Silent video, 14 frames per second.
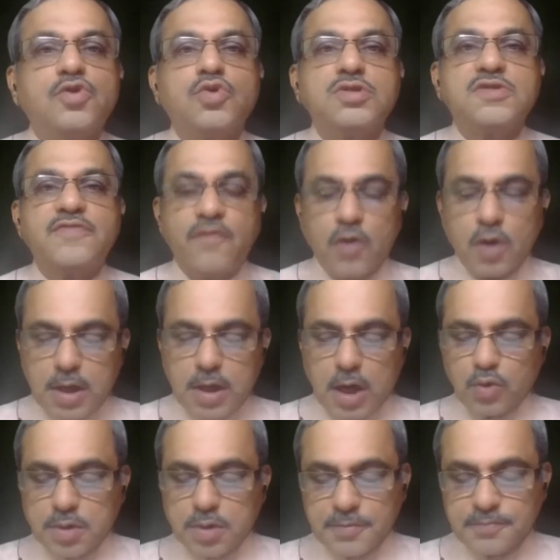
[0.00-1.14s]
used for
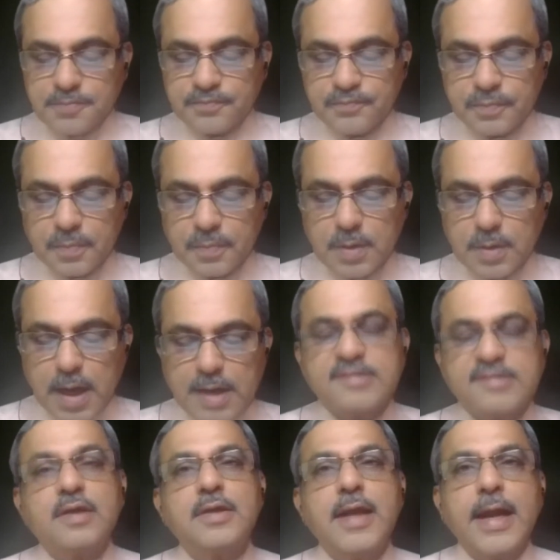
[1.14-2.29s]
gout, and
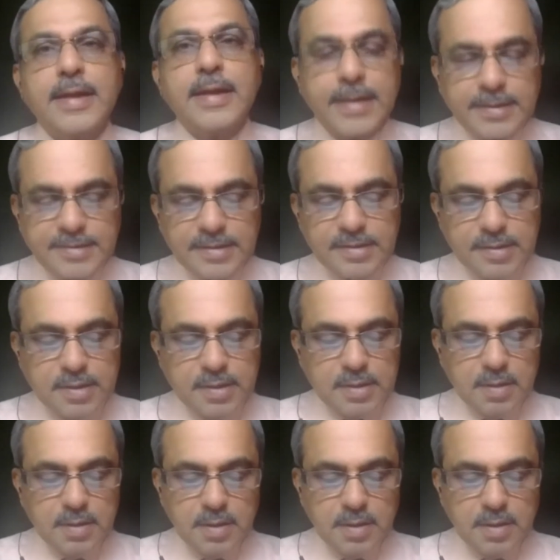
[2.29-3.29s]
certain antacids,